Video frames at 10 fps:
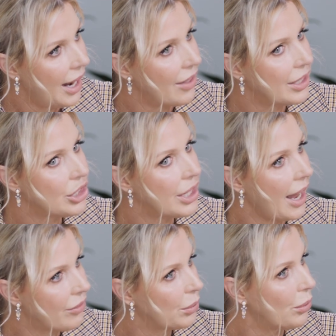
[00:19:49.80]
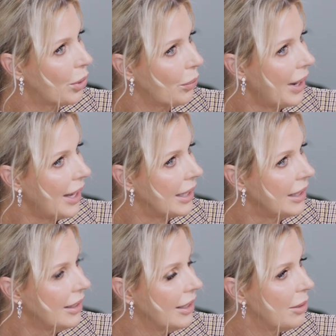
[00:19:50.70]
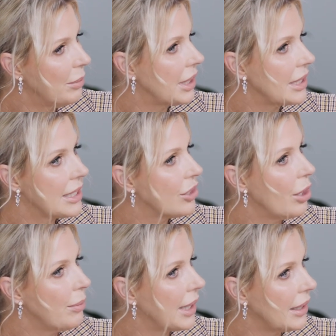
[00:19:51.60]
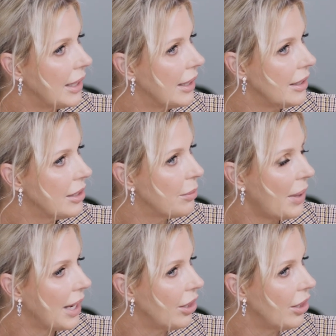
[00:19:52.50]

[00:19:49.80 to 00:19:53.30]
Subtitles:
And then she'd have to walk away because there's no money there to pay